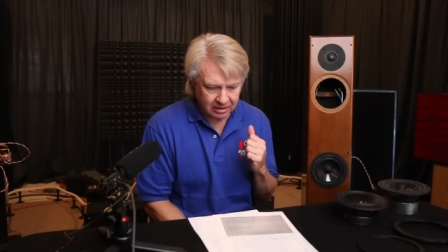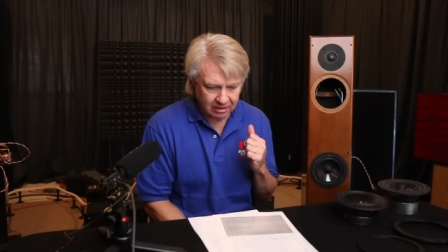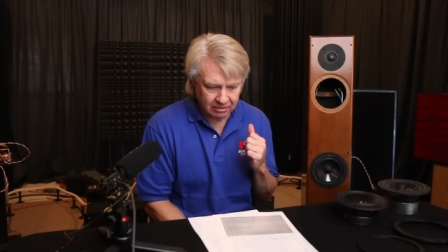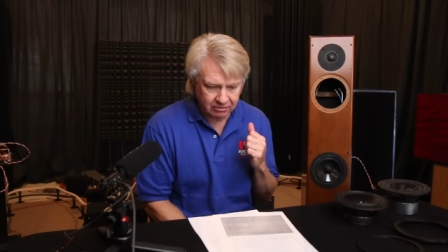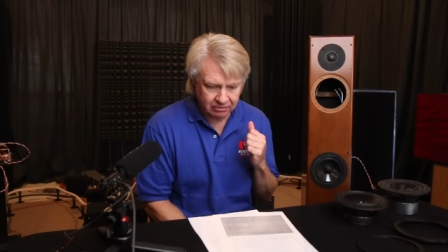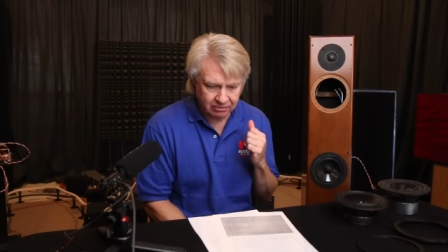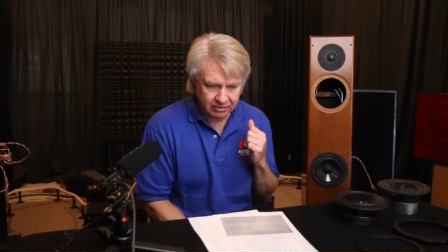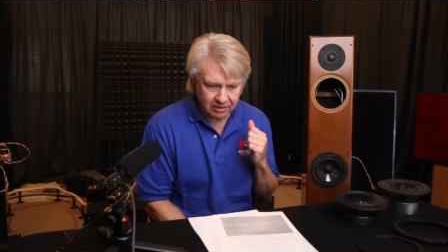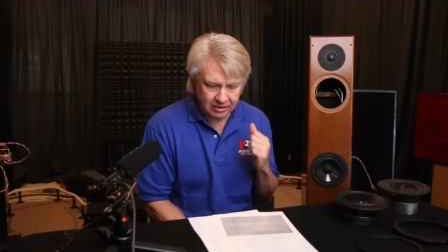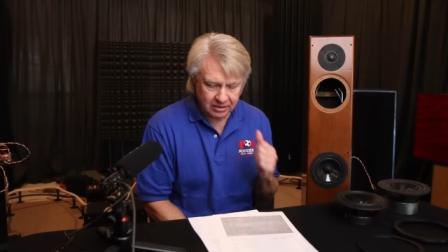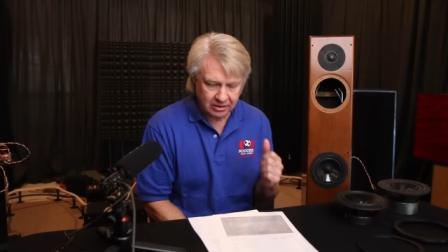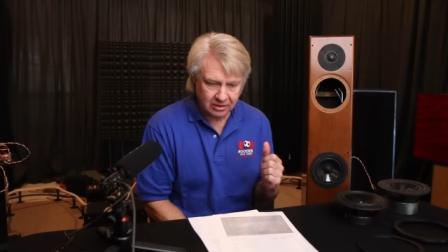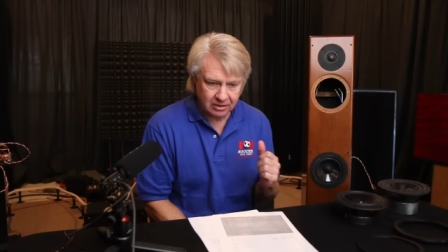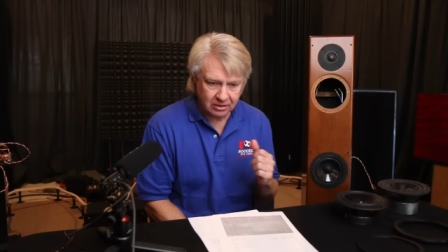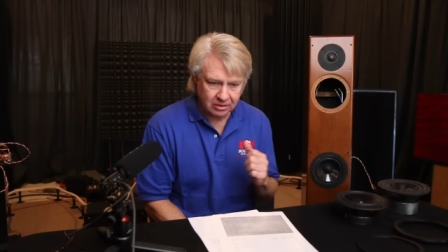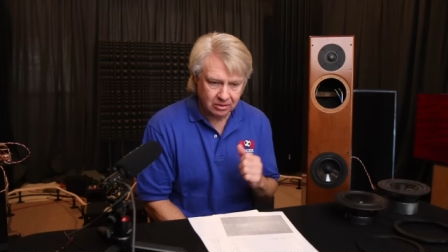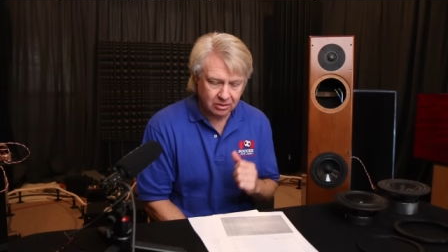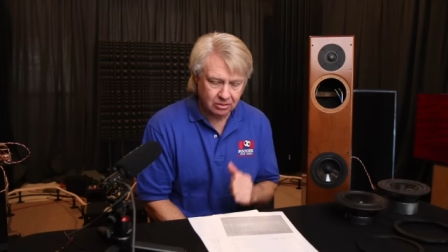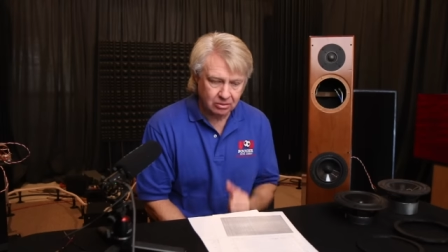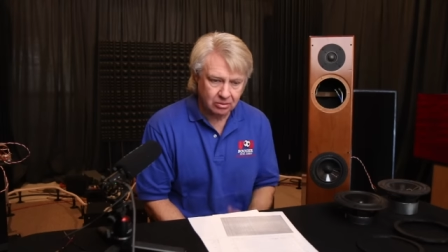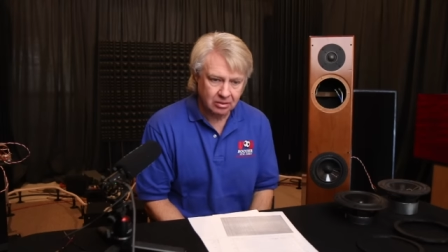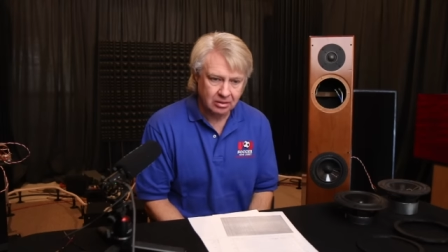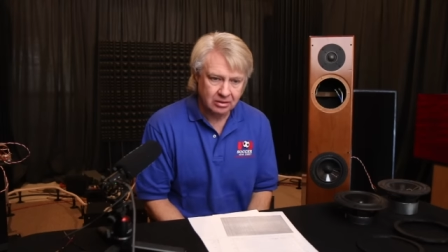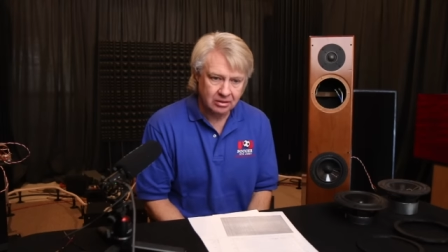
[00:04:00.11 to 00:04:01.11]
a
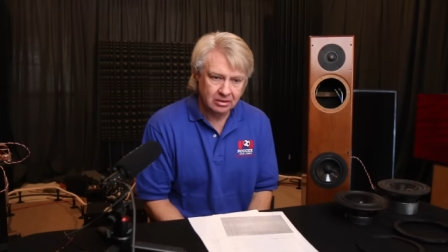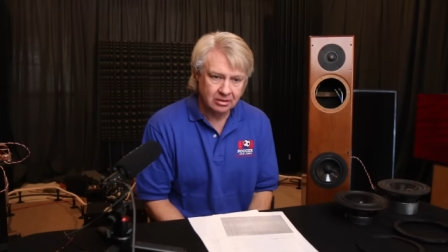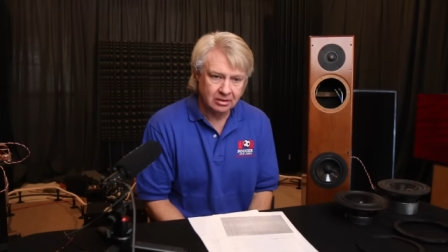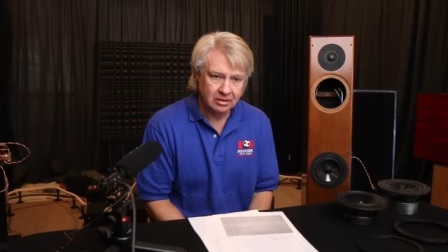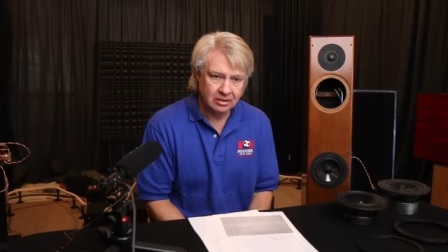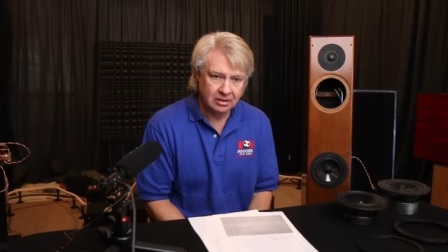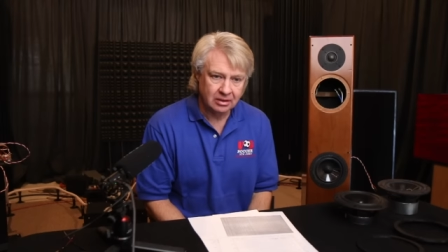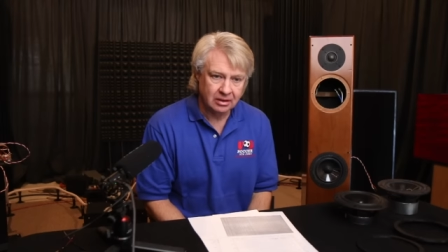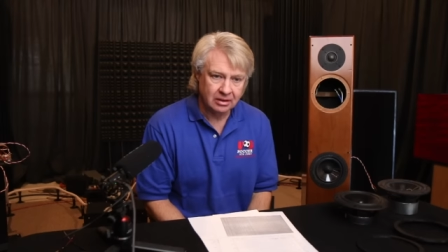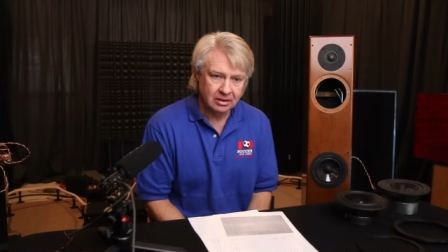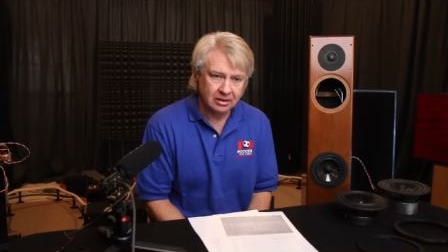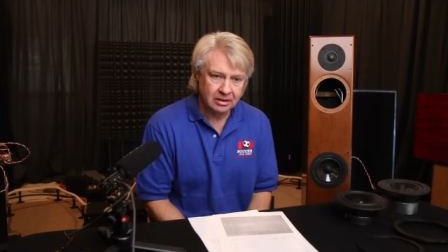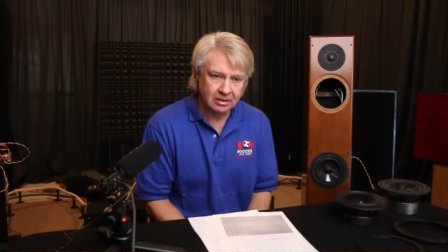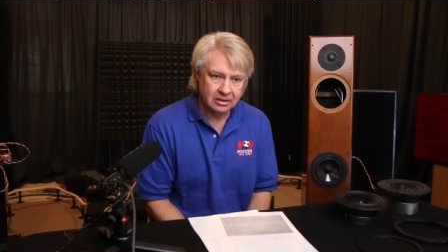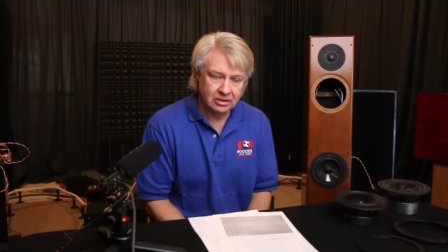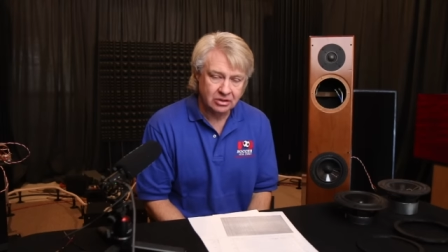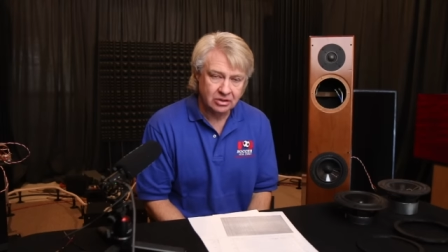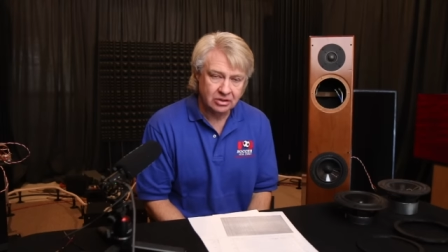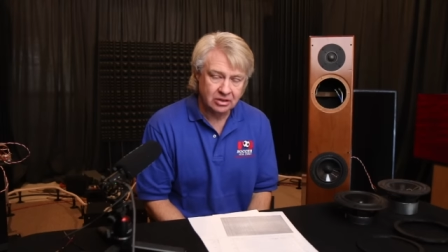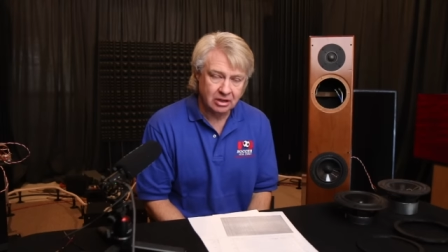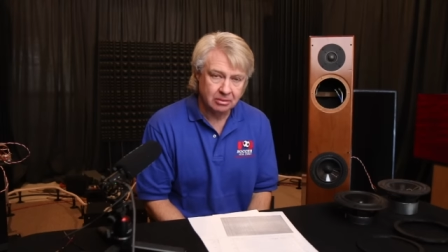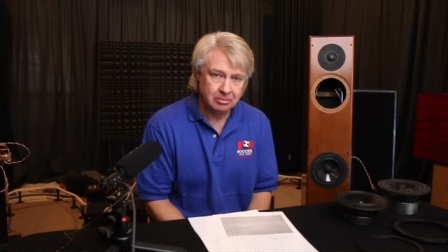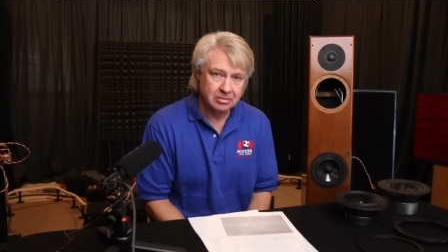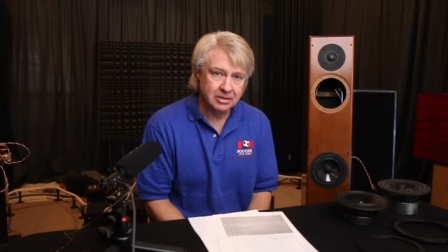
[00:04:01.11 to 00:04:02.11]
video uh,
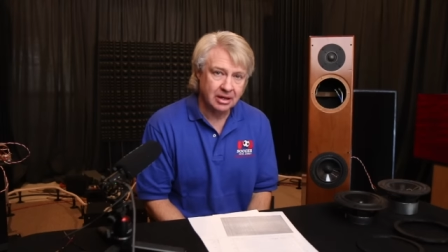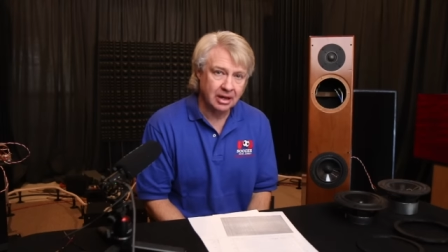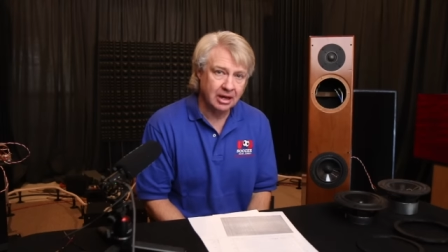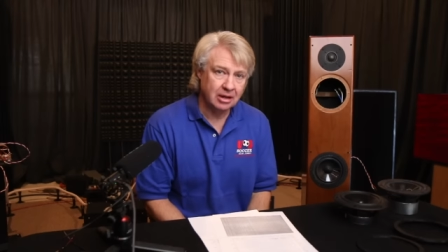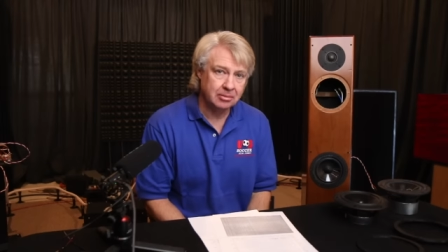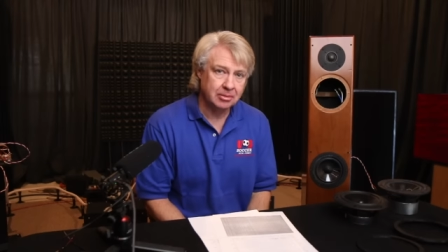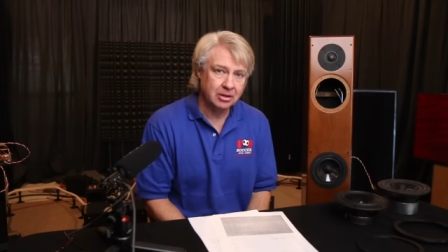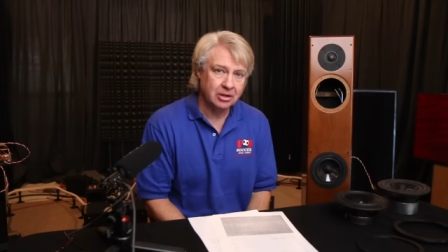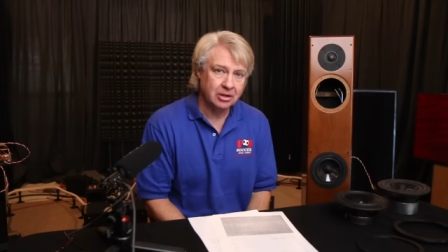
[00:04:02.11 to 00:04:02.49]
some time